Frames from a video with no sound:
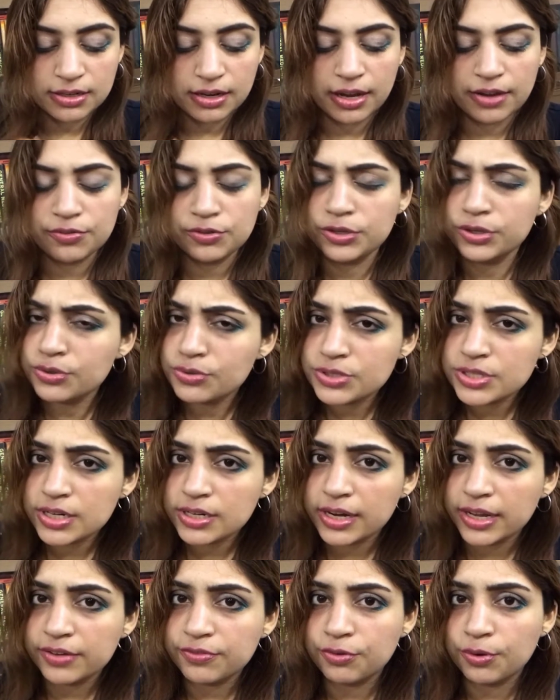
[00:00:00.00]
I've used
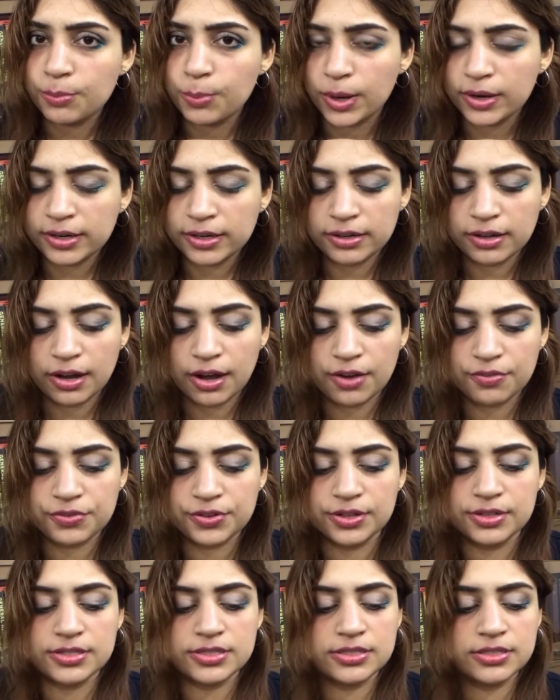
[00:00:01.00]
it like for 1.5
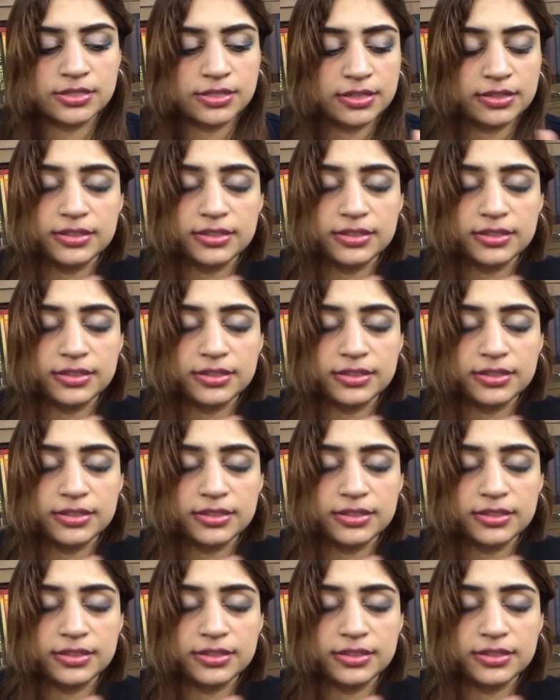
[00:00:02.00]
years.